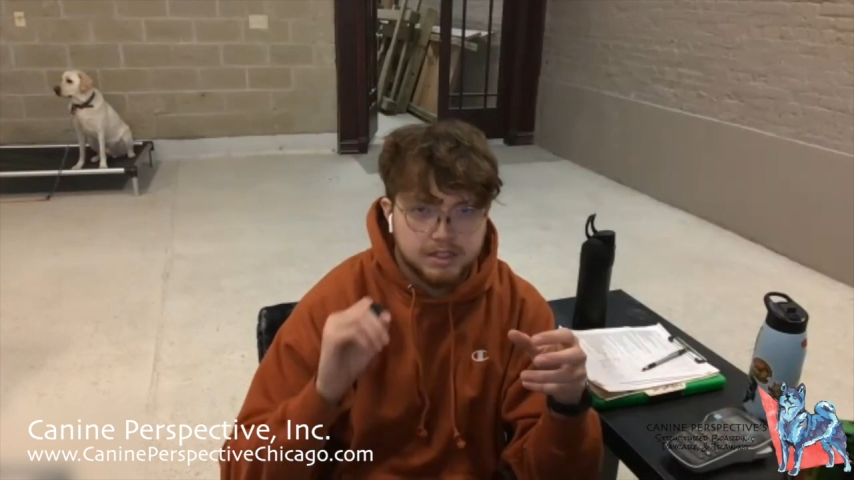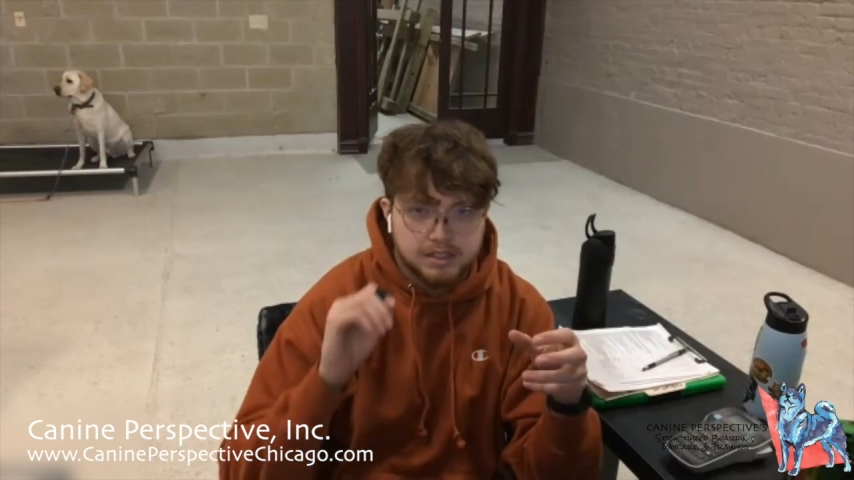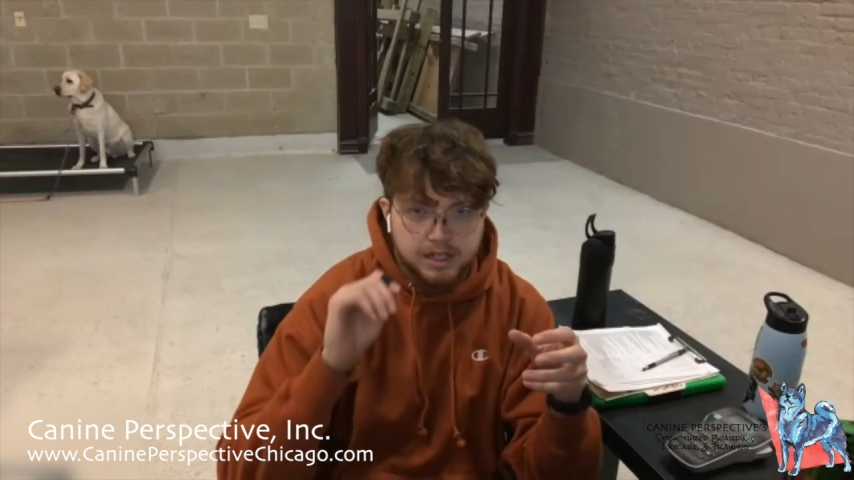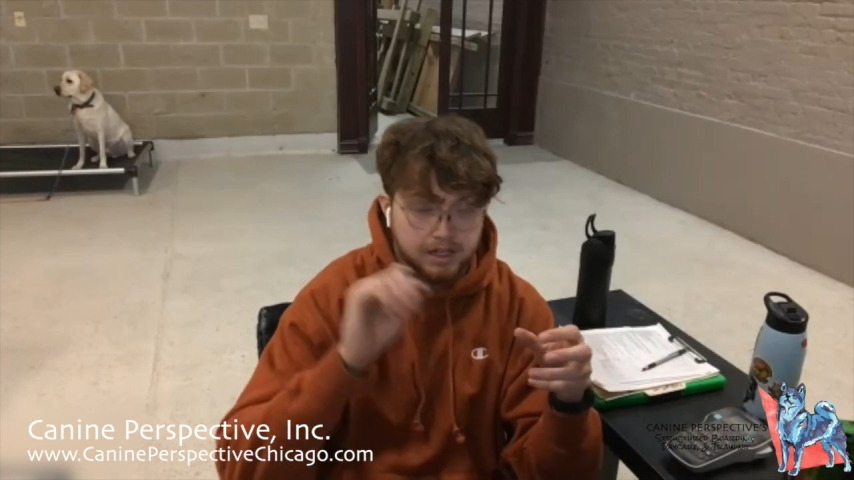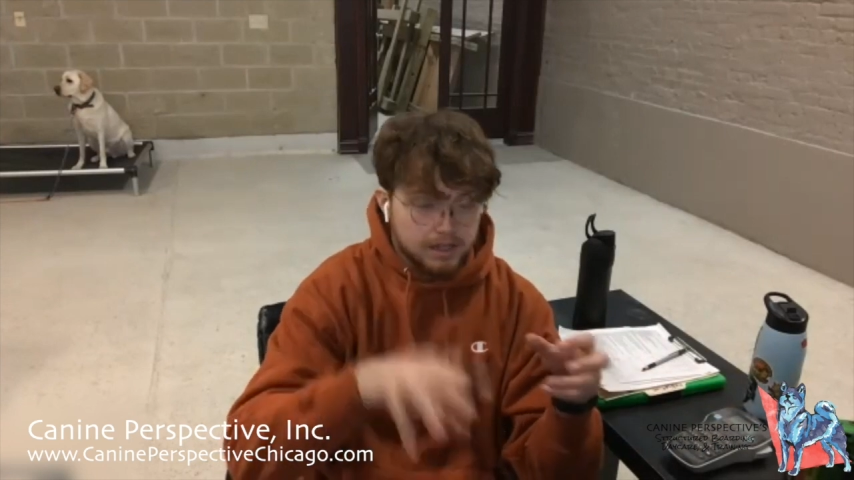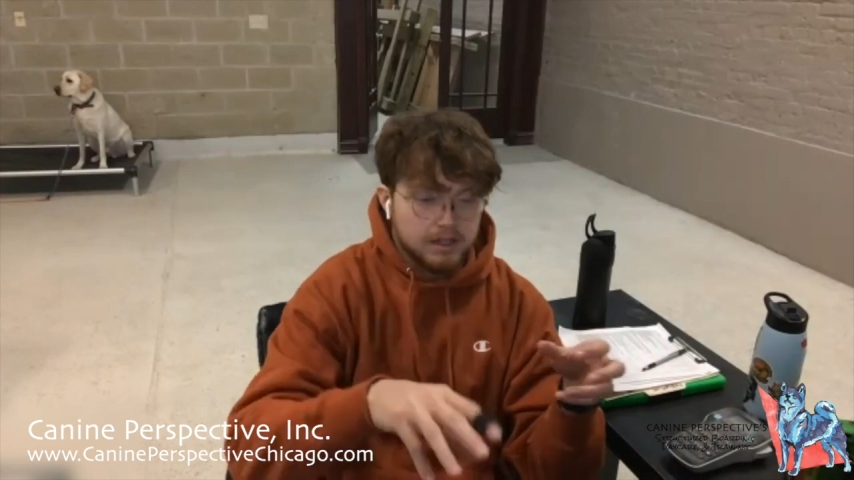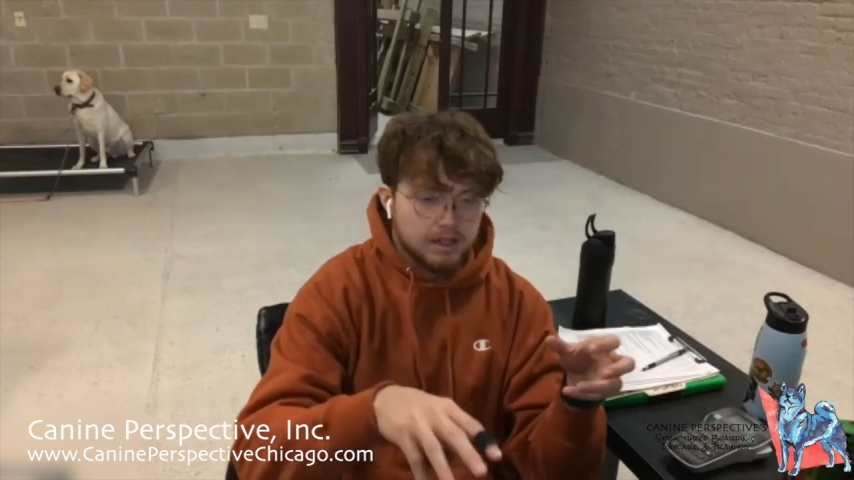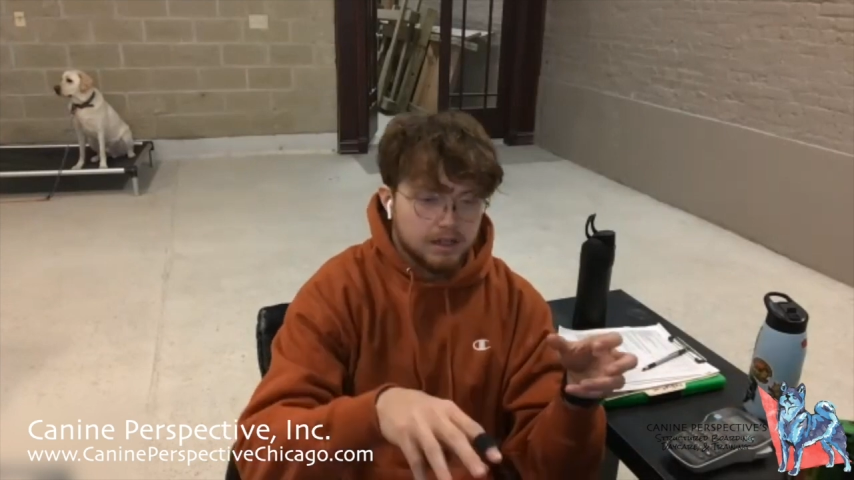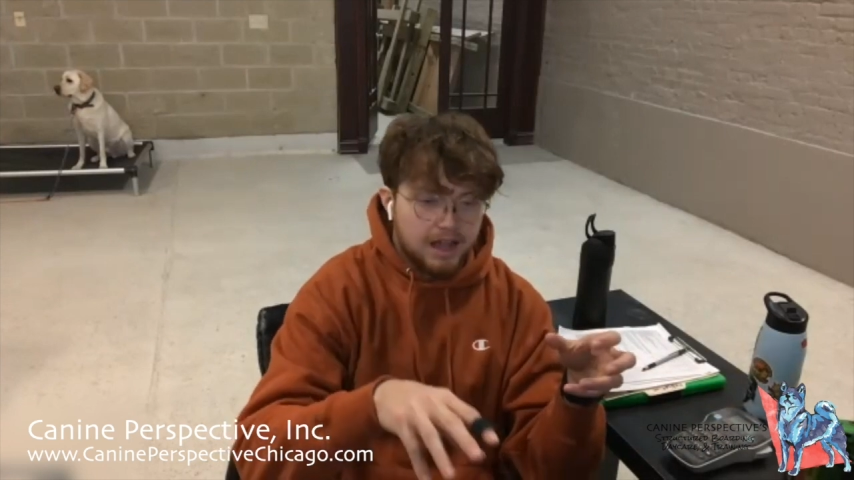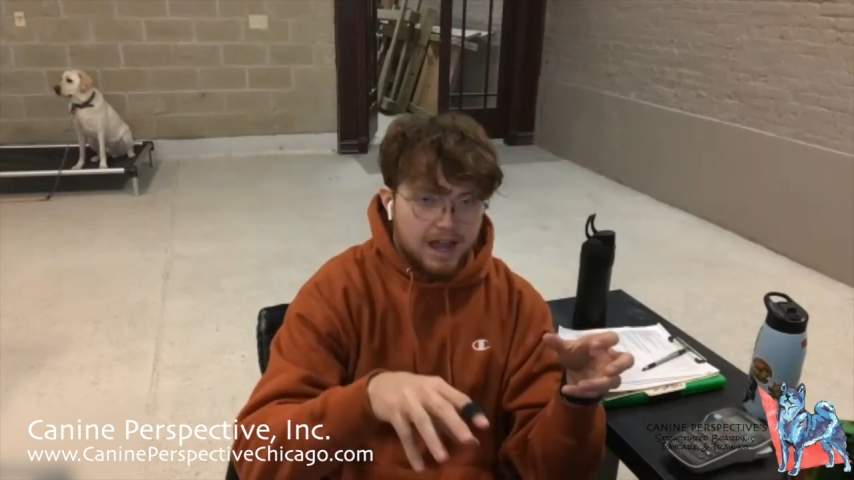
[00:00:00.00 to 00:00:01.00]
she's like
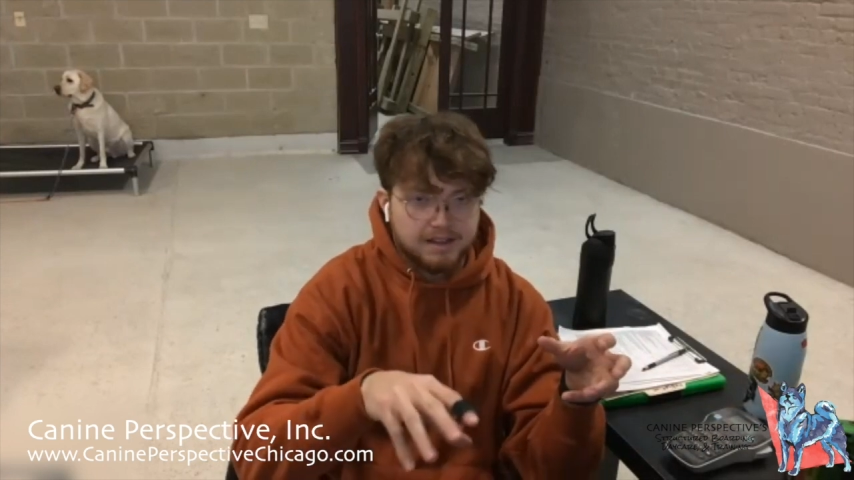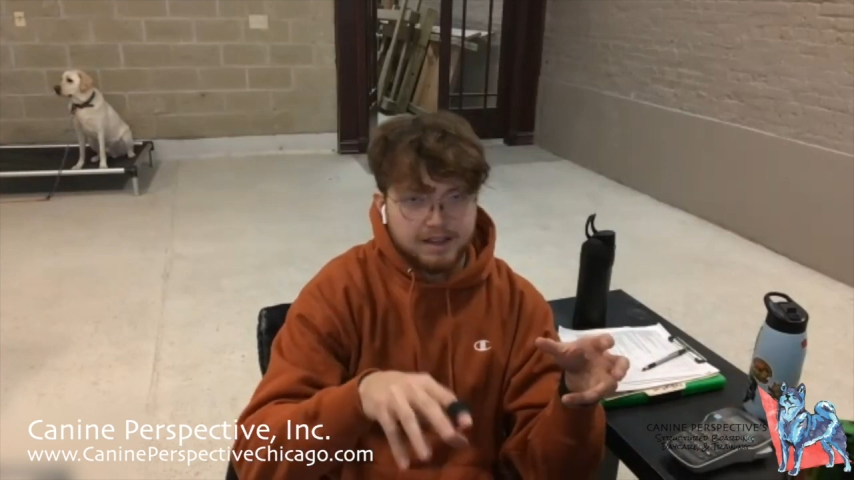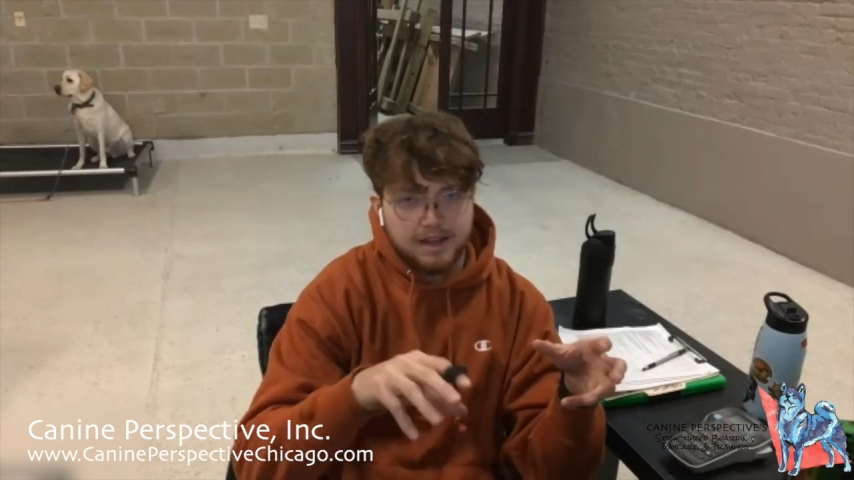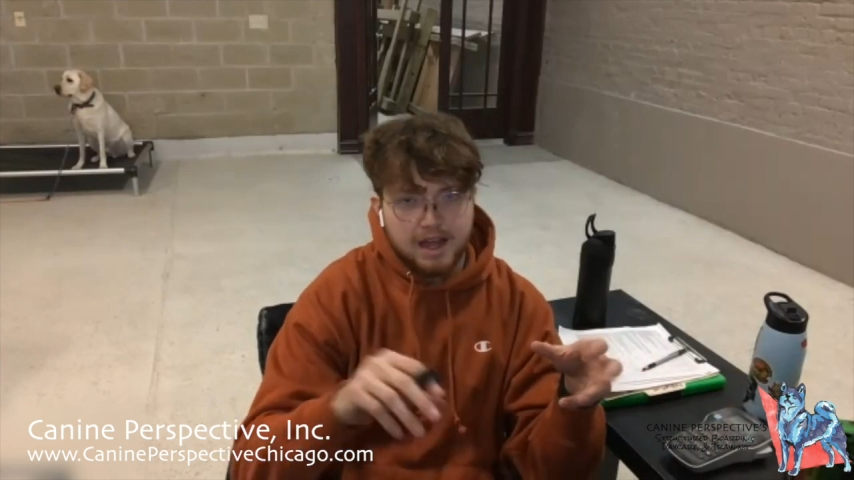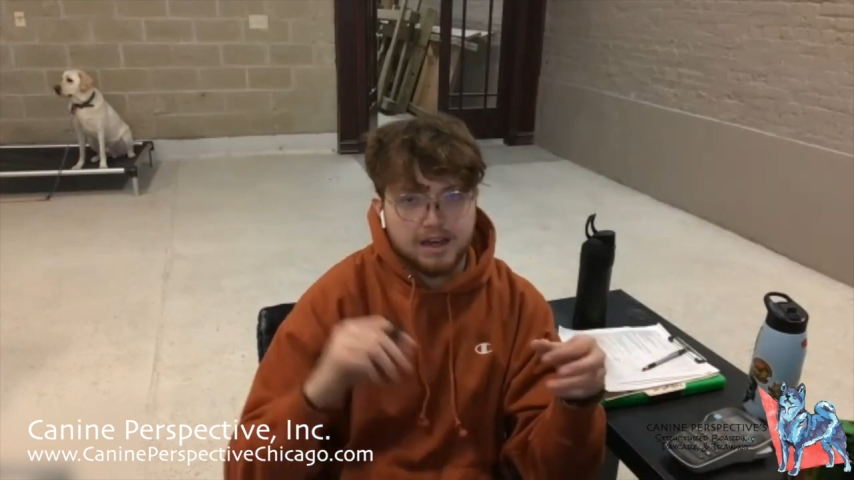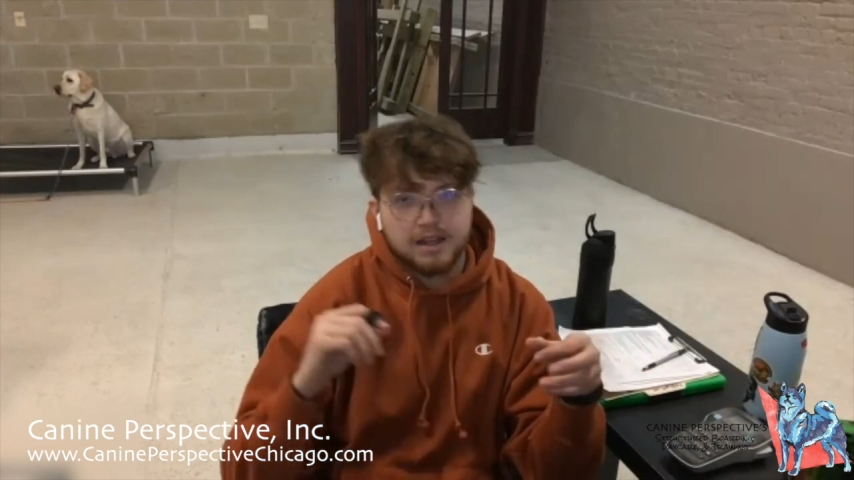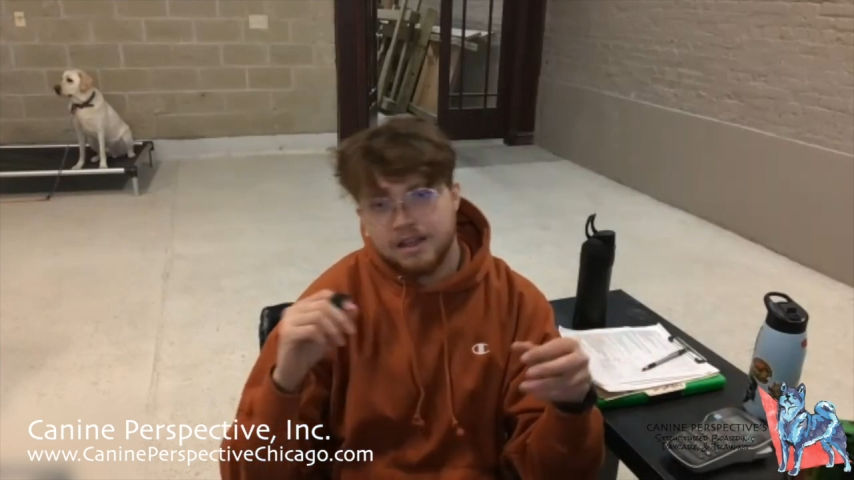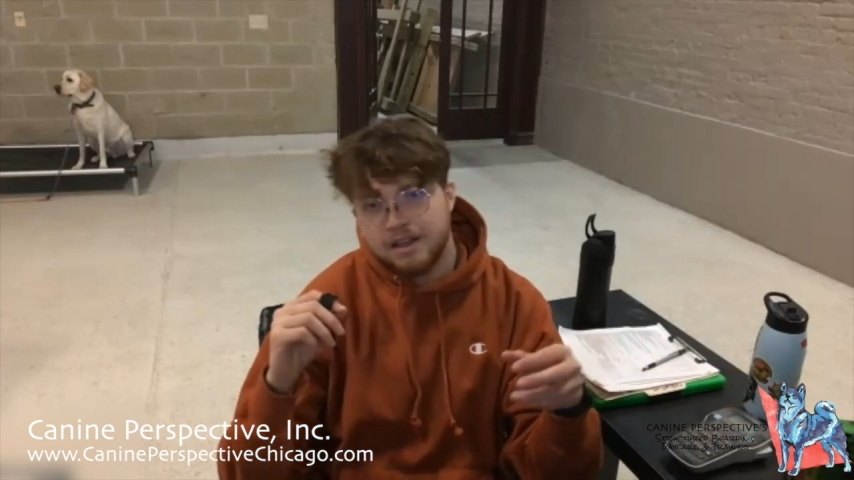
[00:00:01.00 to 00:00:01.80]
locked in on,